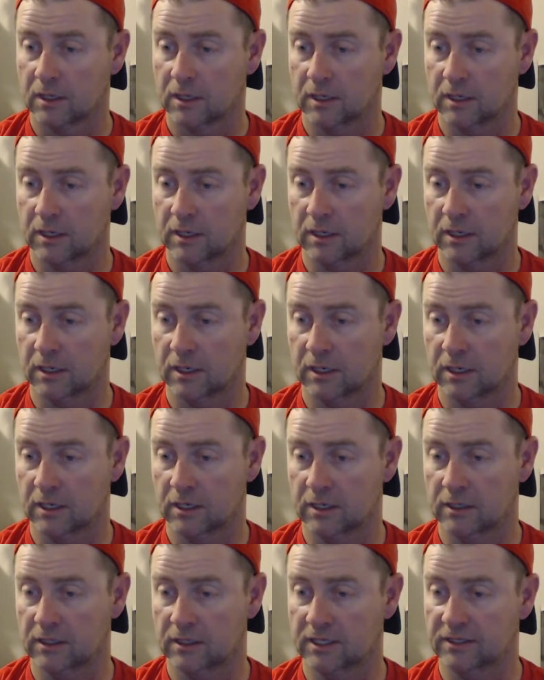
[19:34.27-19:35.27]

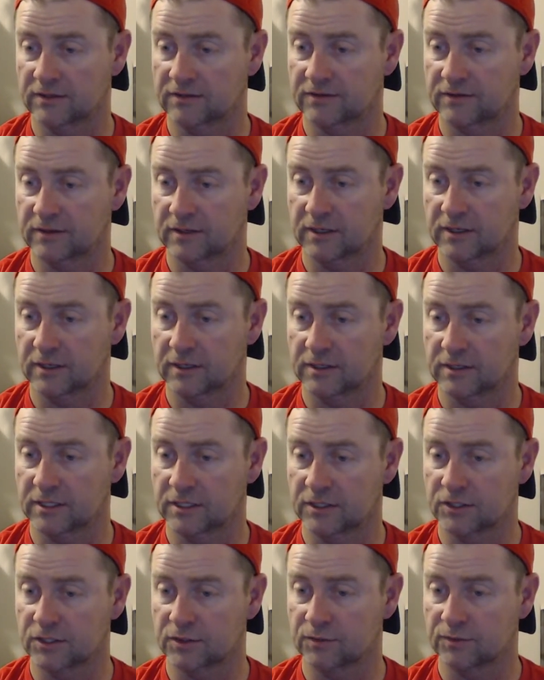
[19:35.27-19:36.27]
And let's see.
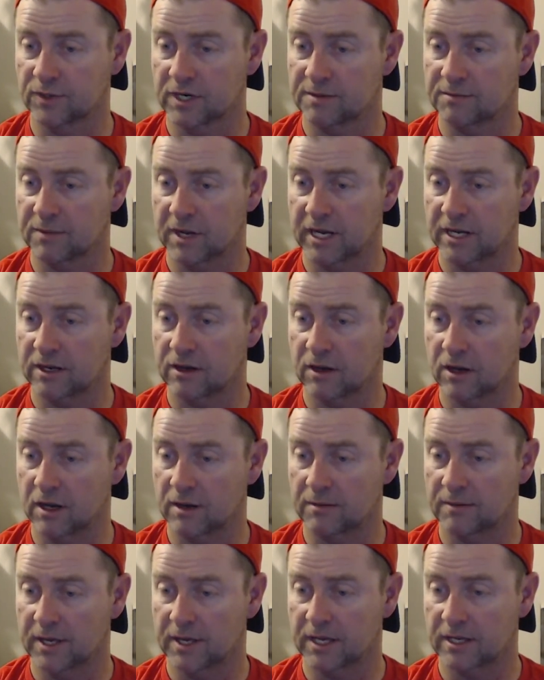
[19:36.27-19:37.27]
Did you read my
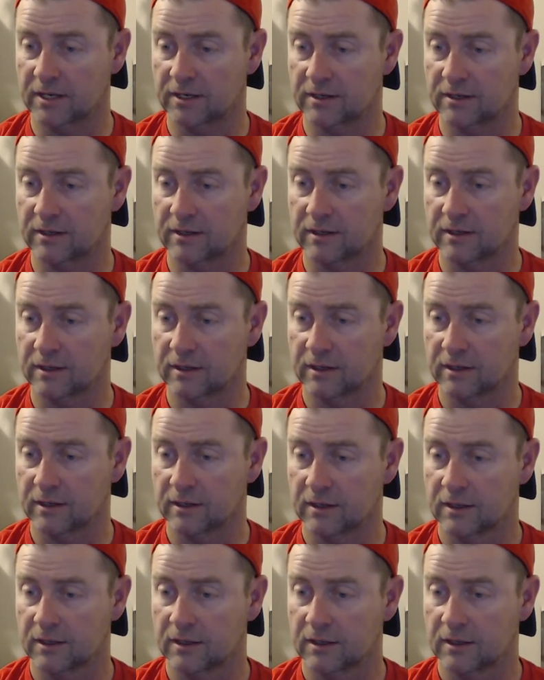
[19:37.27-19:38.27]
comment
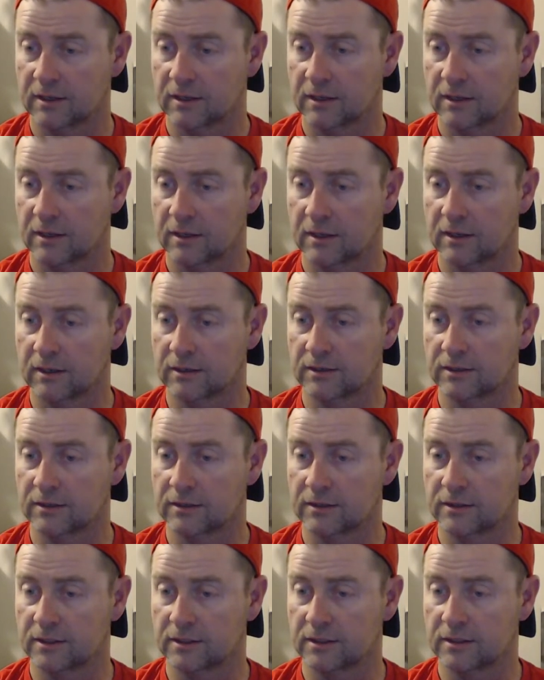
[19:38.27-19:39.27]

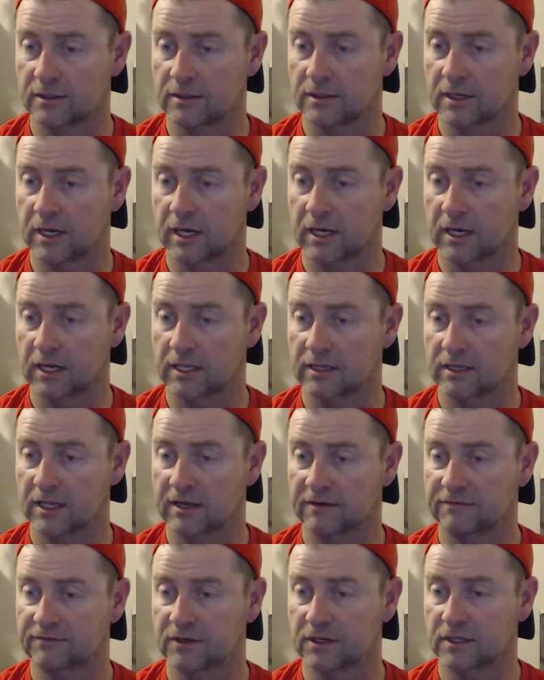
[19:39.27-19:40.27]
on I
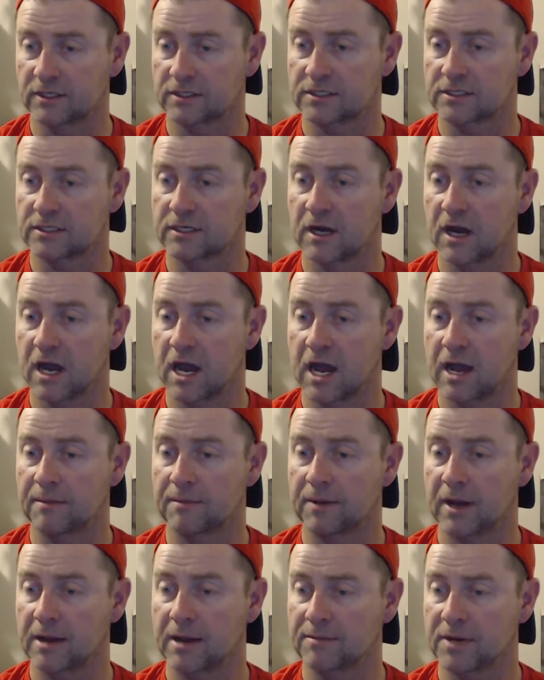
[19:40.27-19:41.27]
left on
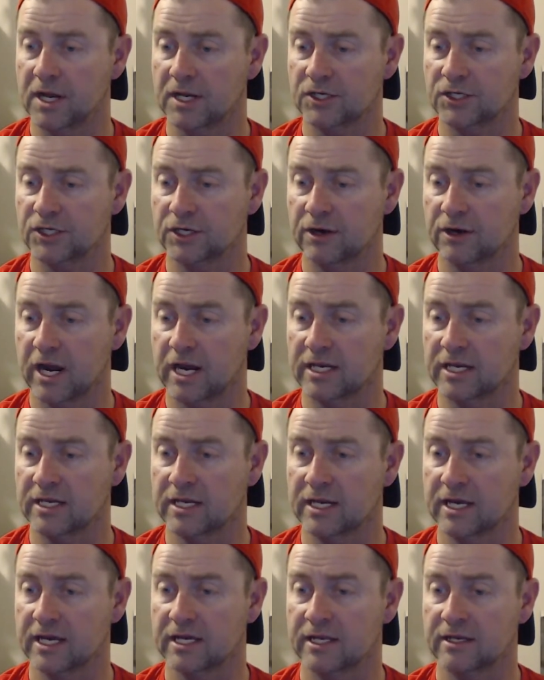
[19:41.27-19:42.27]
top? I'm not sure I
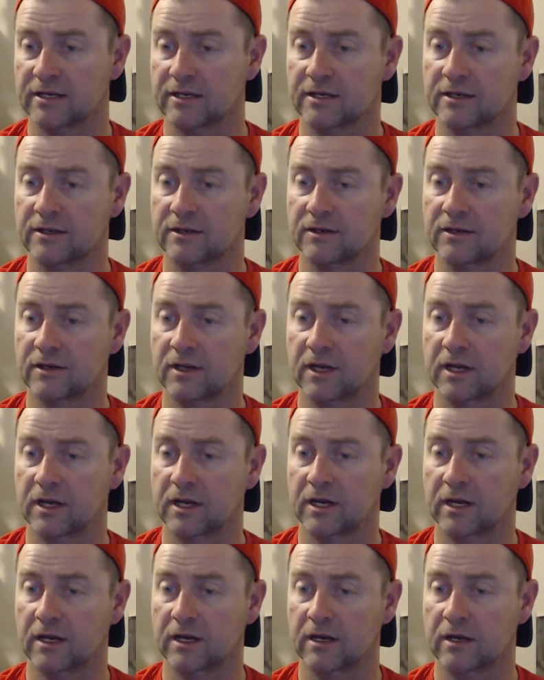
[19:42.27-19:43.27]
did.
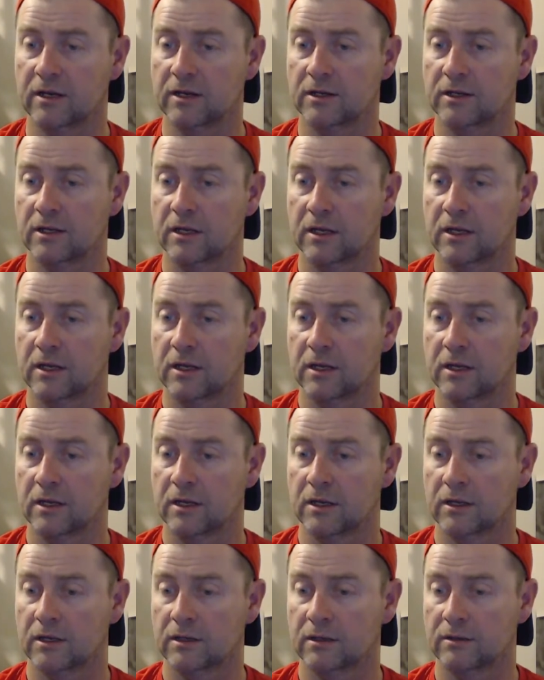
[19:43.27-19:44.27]

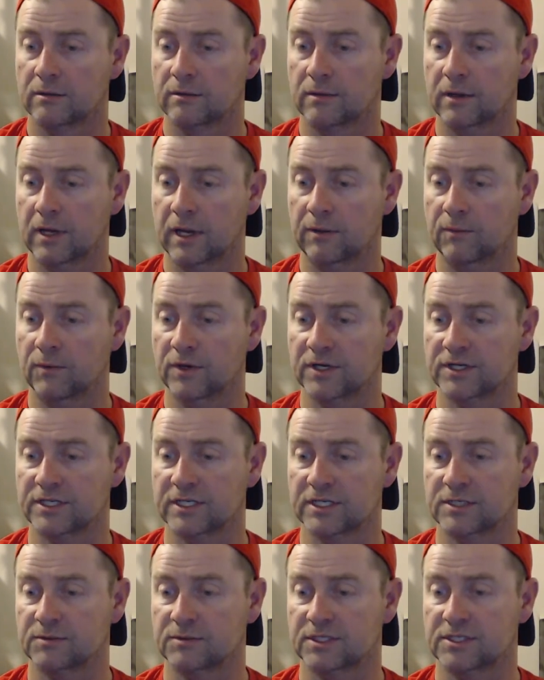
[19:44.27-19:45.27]
I wish
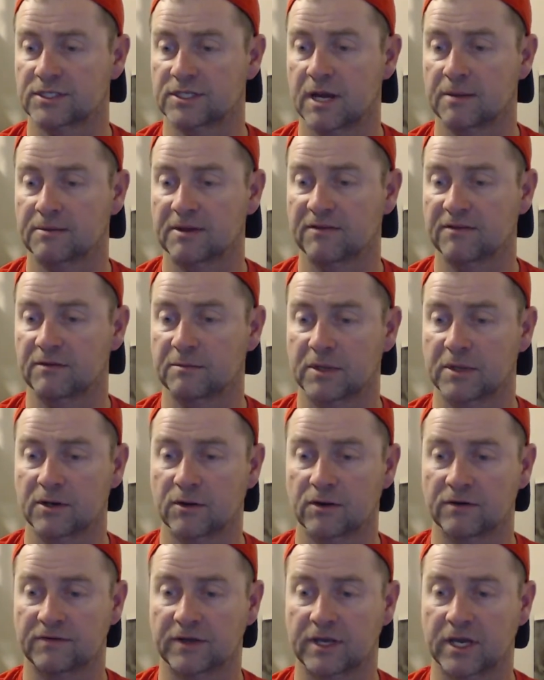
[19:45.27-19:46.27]
this would stop giving me
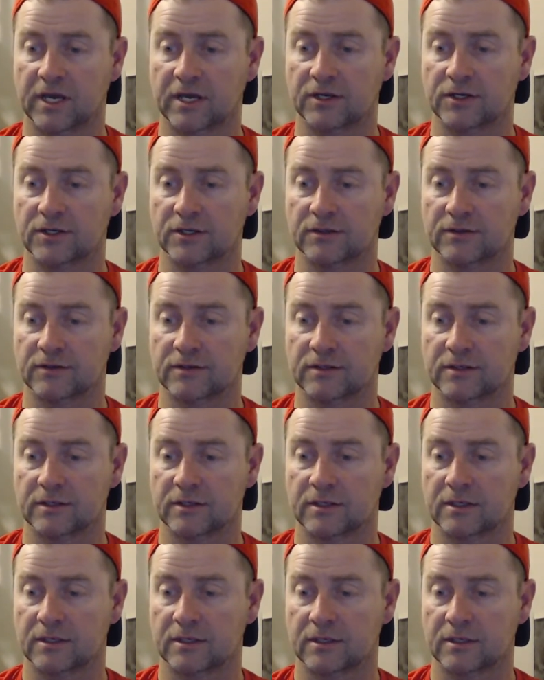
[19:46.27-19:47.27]

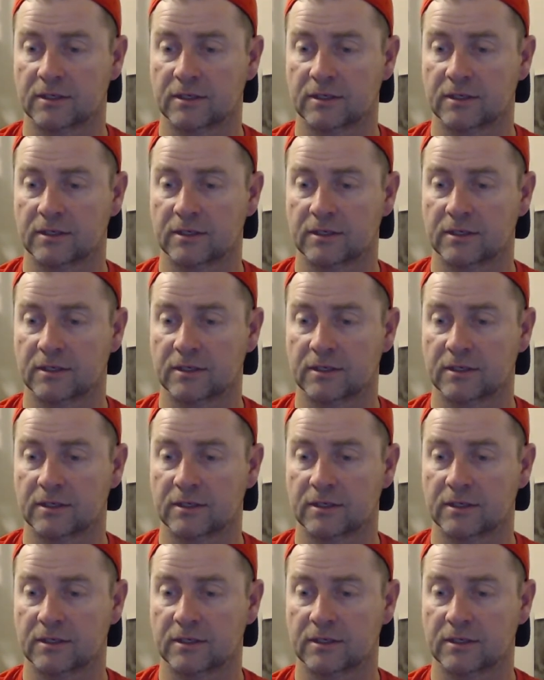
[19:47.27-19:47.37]
notifications.